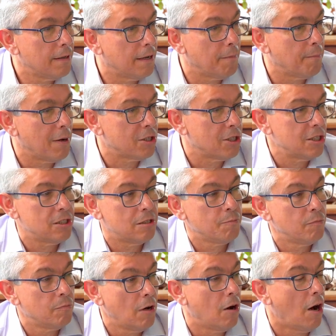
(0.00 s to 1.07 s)
and much easier
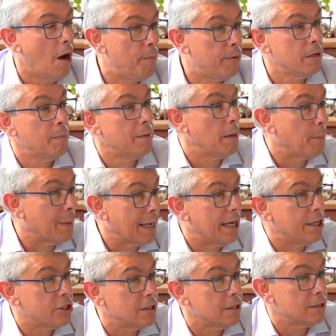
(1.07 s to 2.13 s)
open to
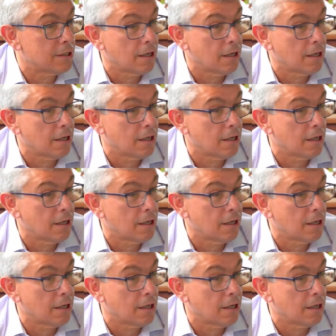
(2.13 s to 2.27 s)
manipulation.